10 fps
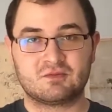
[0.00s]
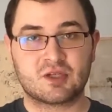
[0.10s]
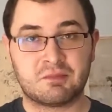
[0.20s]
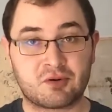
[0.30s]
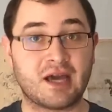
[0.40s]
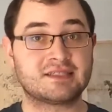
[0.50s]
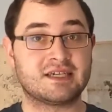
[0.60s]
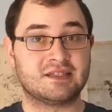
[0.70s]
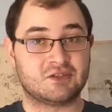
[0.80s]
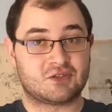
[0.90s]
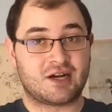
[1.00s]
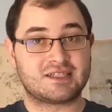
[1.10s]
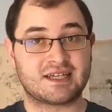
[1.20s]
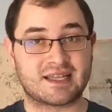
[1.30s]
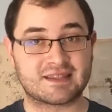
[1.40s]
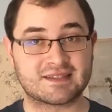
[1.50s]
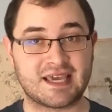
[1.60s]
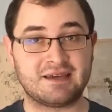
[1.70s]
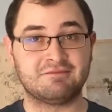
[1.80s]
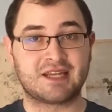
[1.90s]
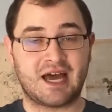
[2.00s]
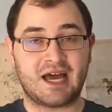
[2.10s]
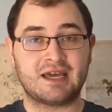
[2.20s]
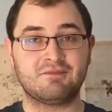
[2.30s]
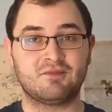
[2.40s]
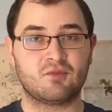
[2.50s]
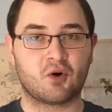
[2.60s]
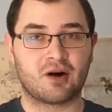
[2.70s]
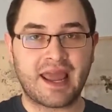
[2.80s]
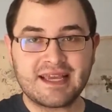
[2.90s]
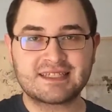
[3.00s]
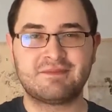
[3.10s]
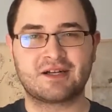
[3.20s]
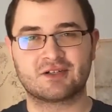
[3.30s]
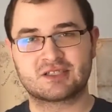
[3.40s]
compressing and stretching at the same time, or asymmetric